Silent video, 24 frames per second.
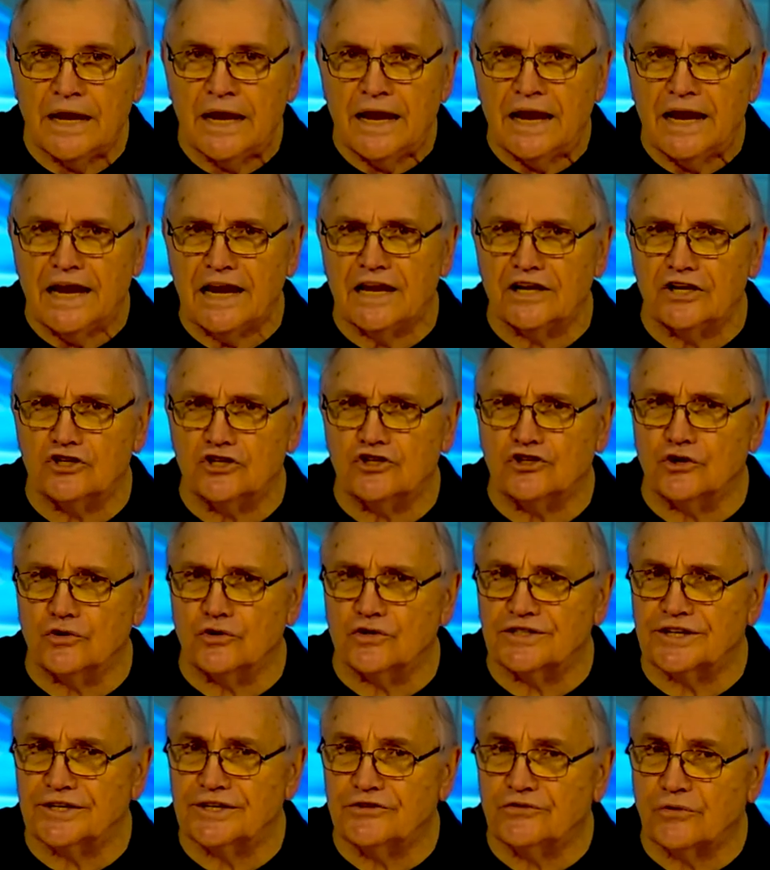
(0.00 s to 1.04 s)
It is
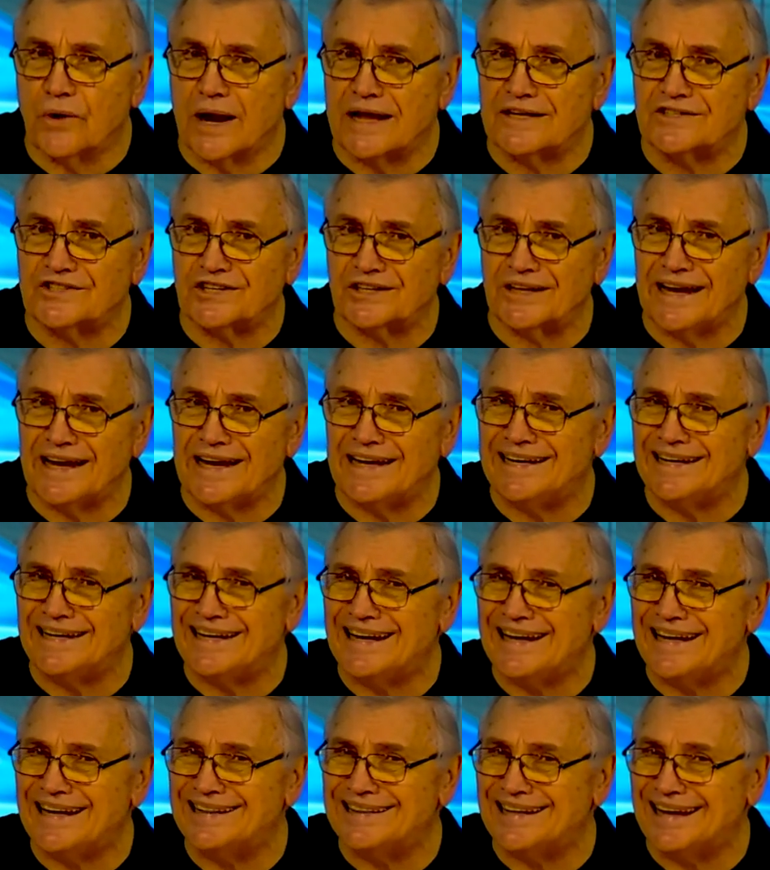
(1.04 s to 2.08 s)
usually translated
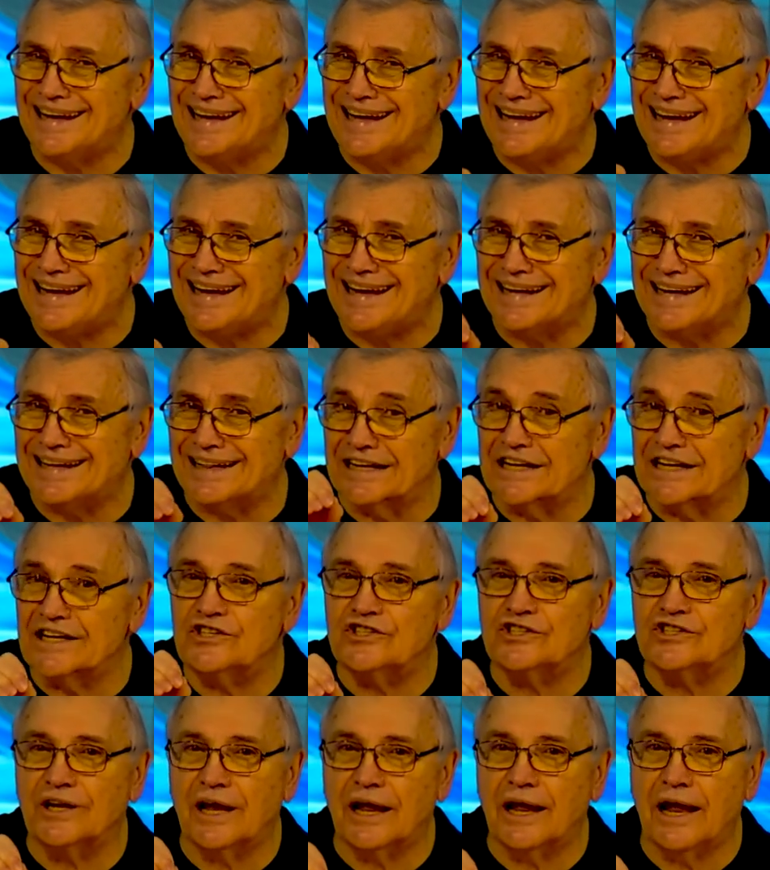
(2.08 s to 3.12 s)
in the
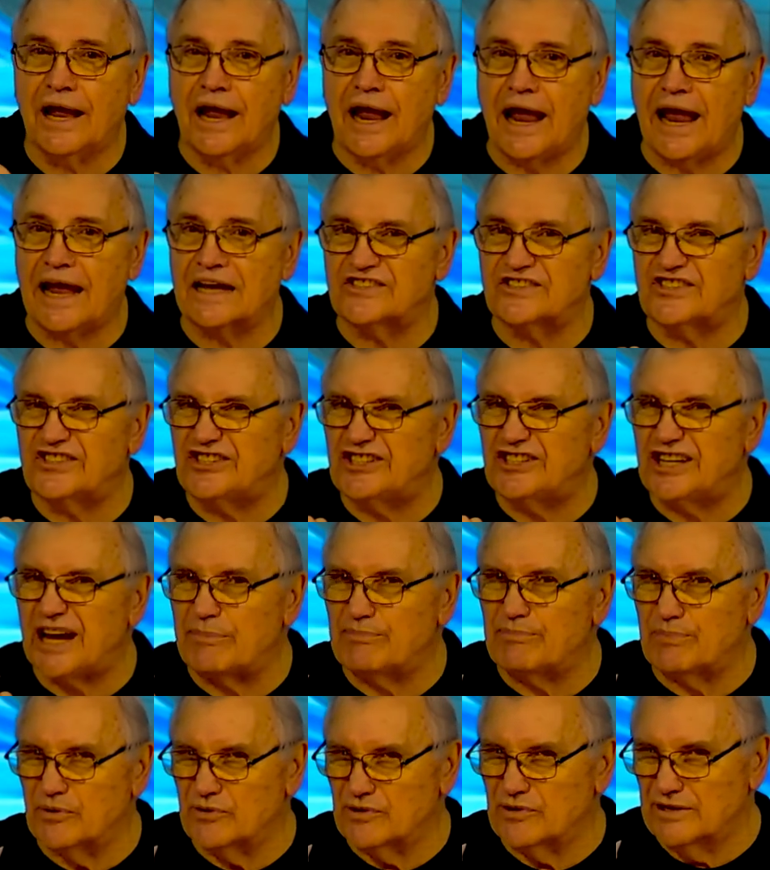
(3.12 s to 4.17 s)
English as
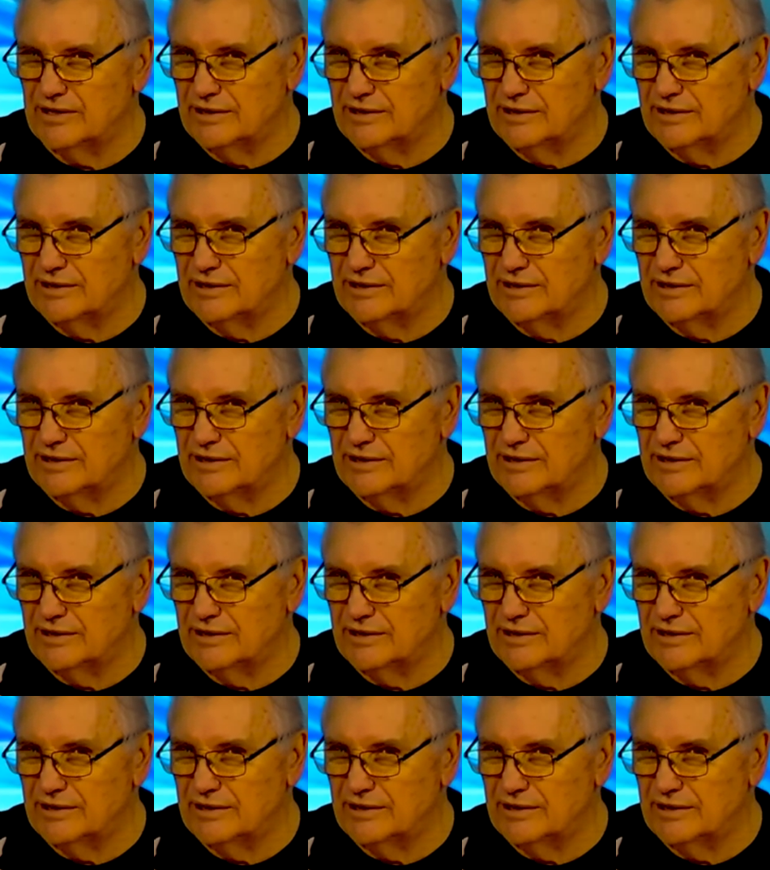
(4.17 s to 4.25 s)
shepherd.